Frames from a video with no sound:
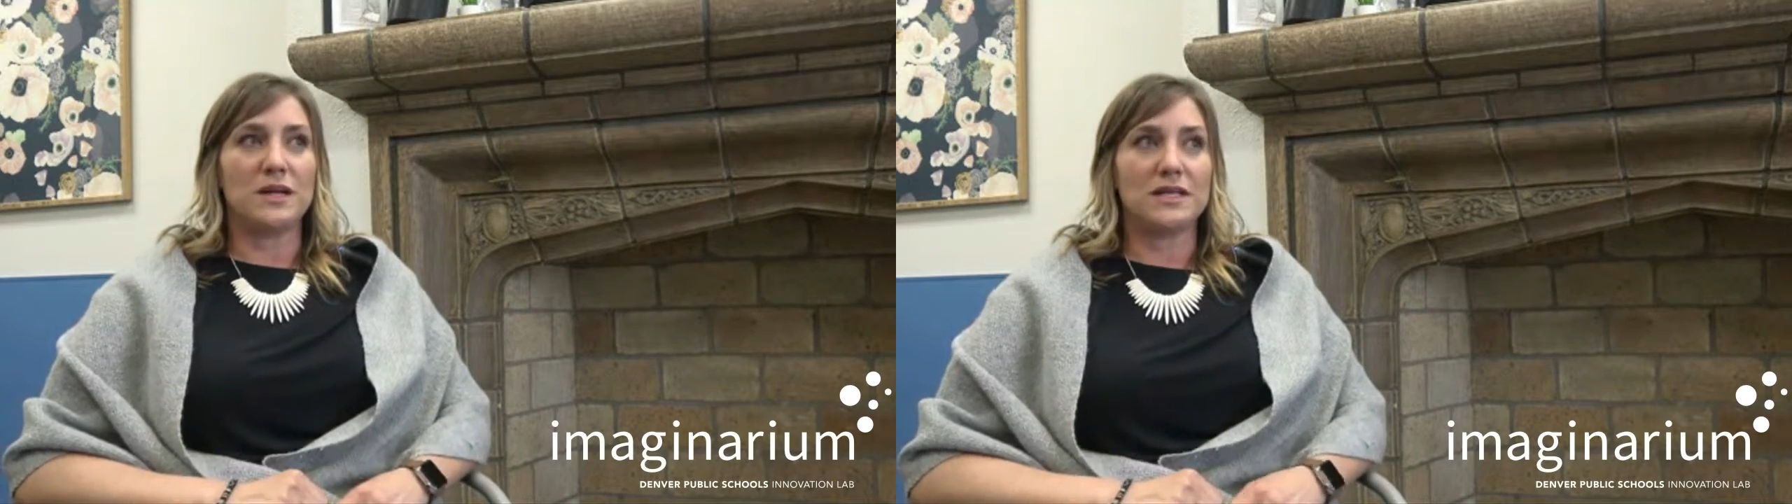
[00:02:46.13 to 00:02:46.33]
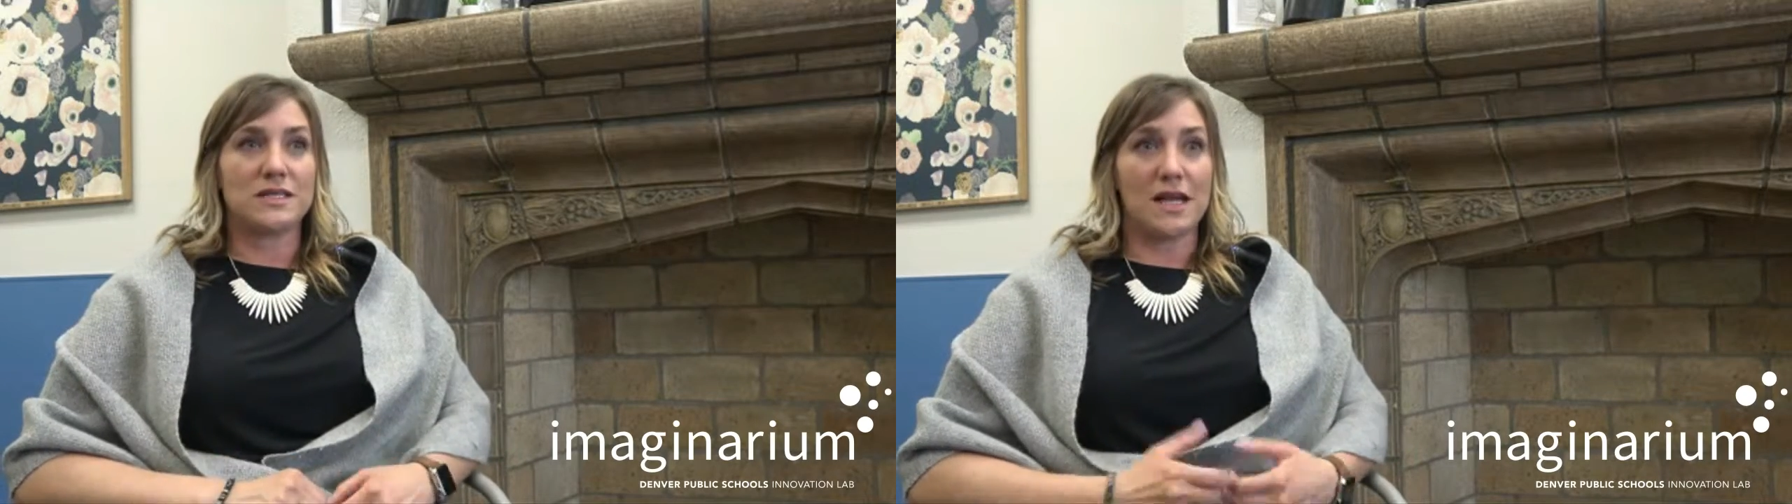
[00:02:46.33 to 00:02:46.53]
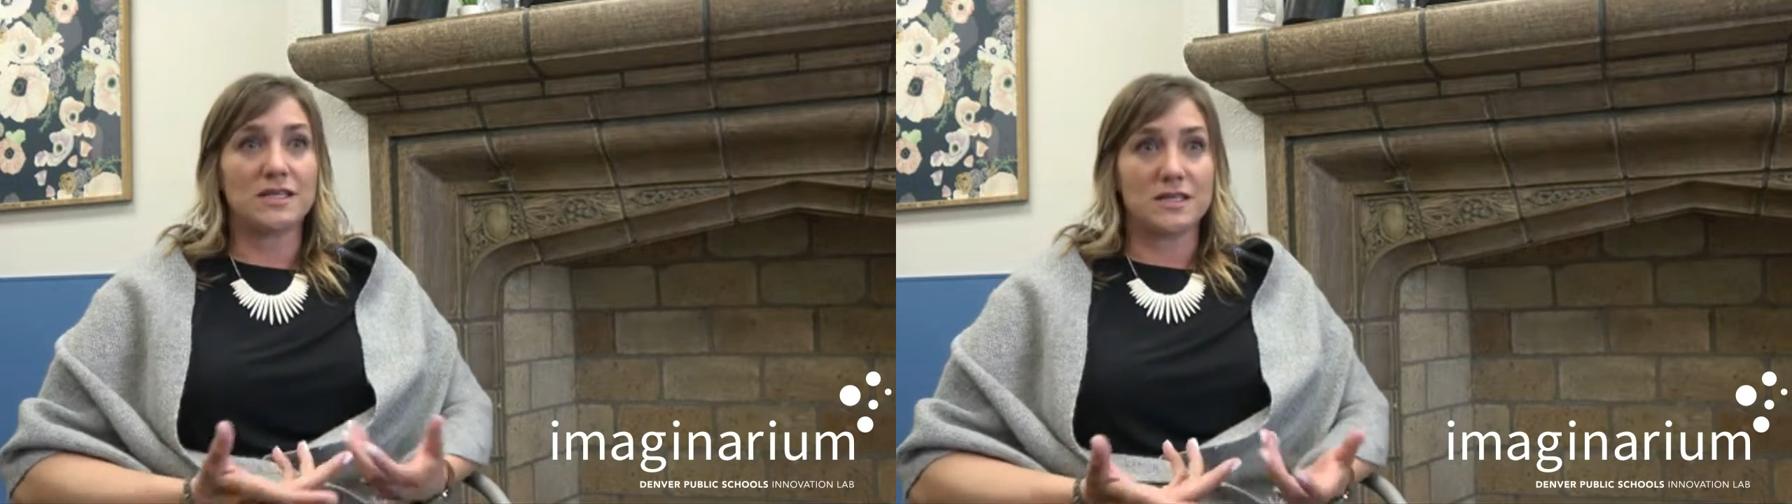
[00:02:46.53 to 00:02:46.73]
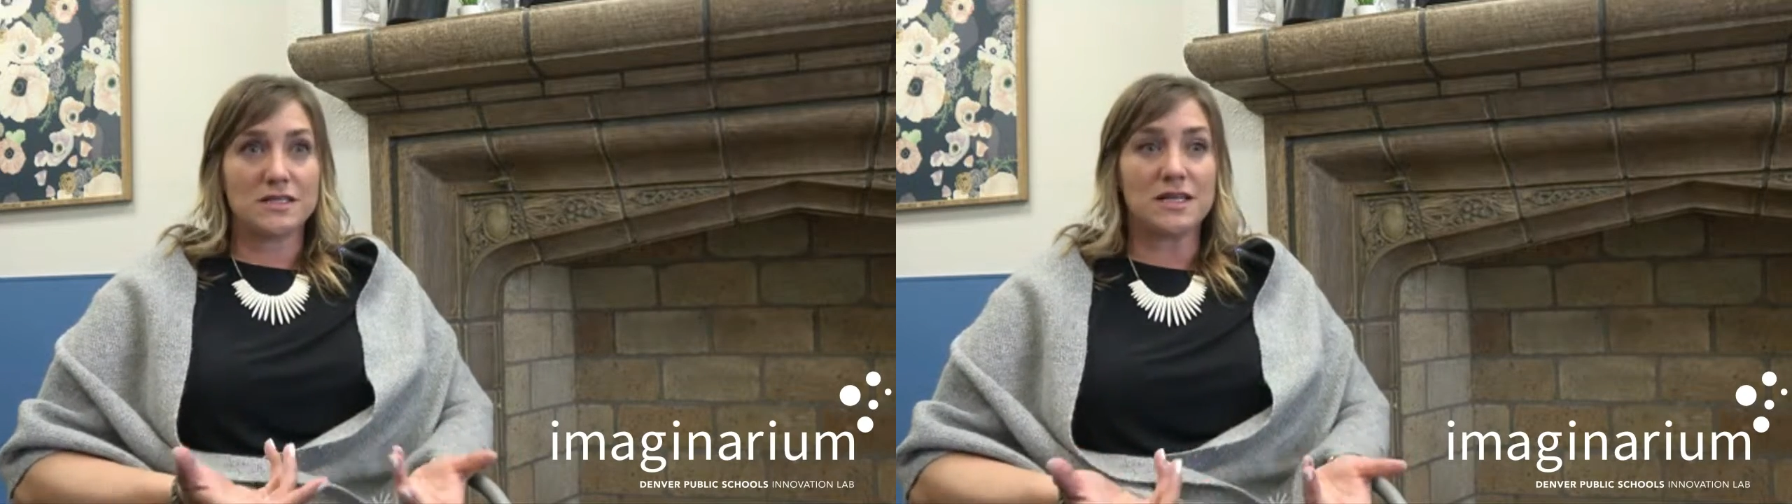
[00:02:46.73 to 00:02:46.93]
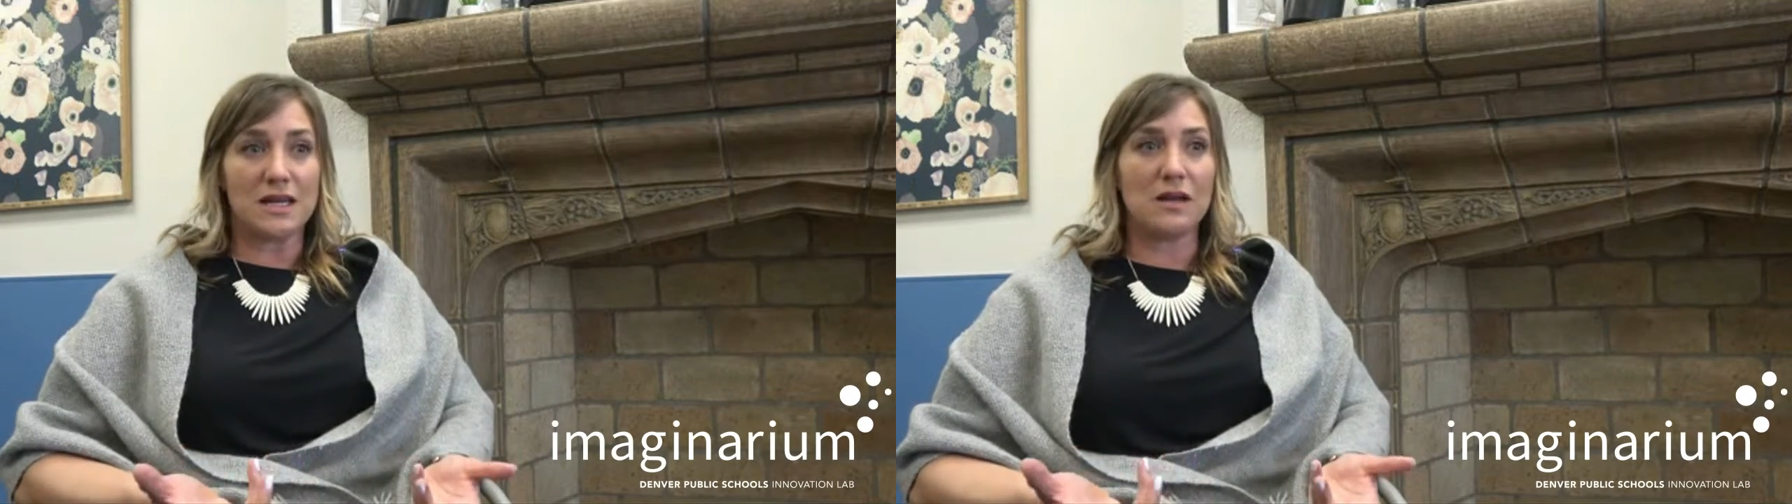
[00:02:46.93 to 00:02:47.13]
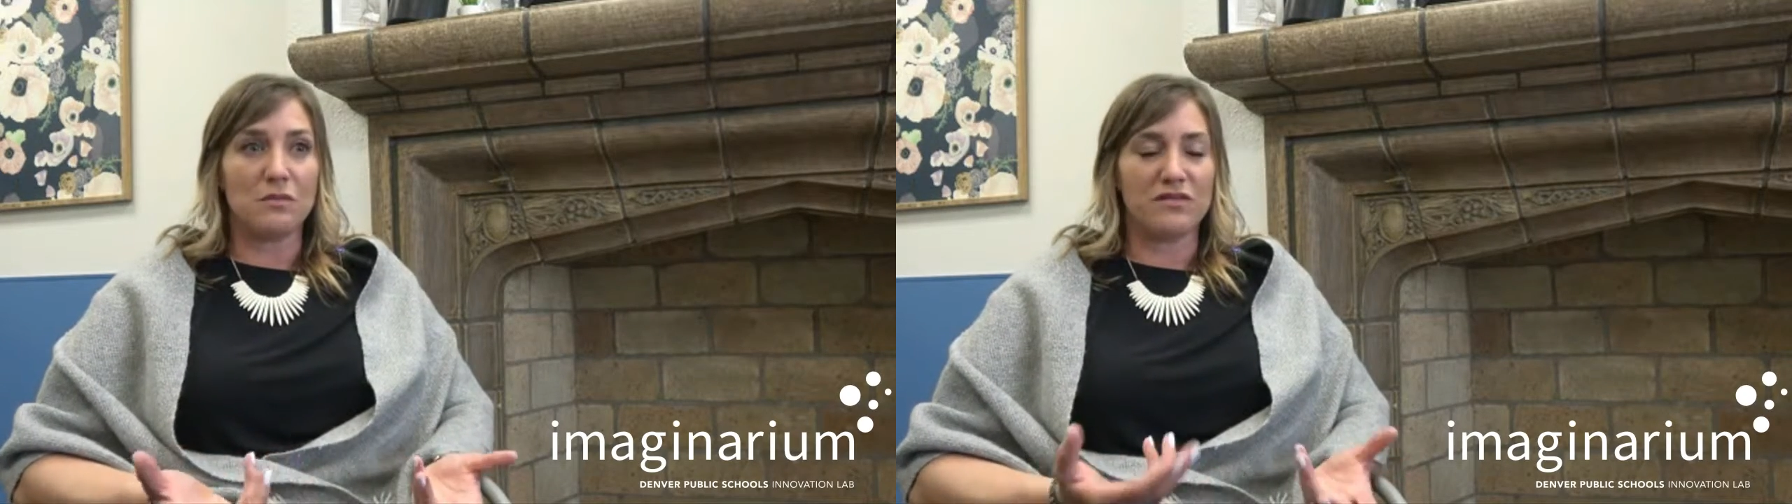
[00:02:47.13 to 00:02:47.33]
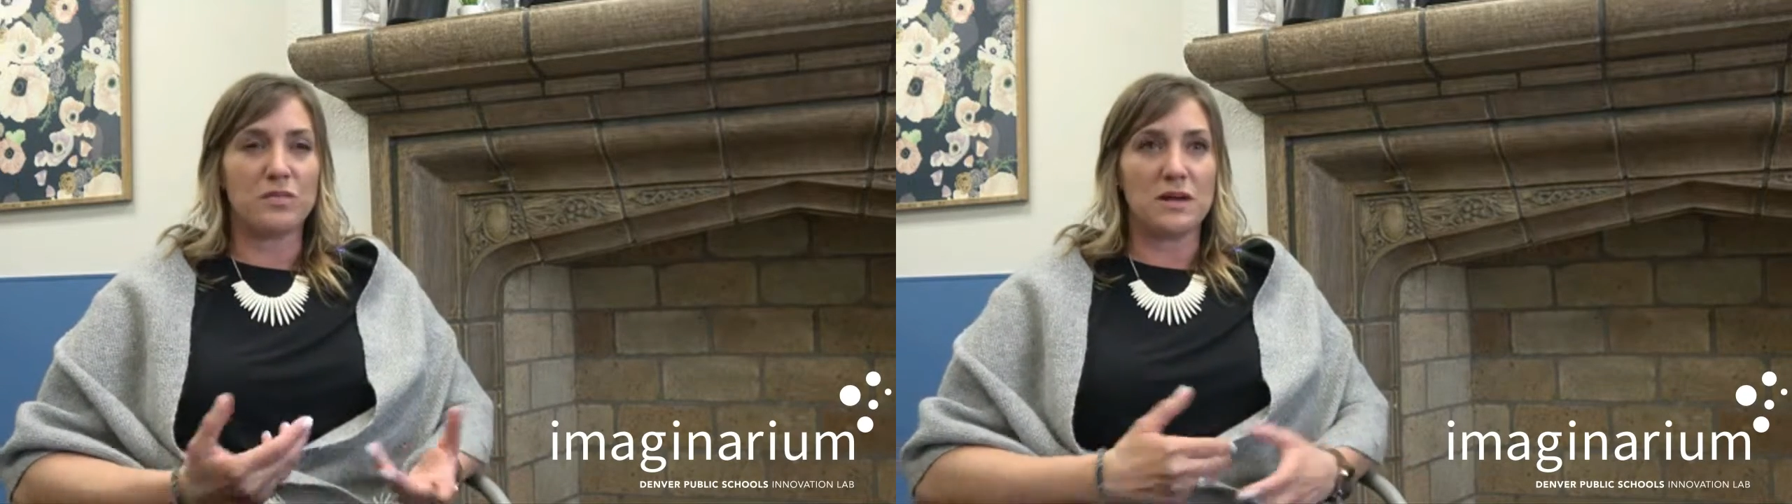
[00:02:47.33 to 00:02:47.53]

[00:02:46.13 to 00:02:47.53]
But it takes a team of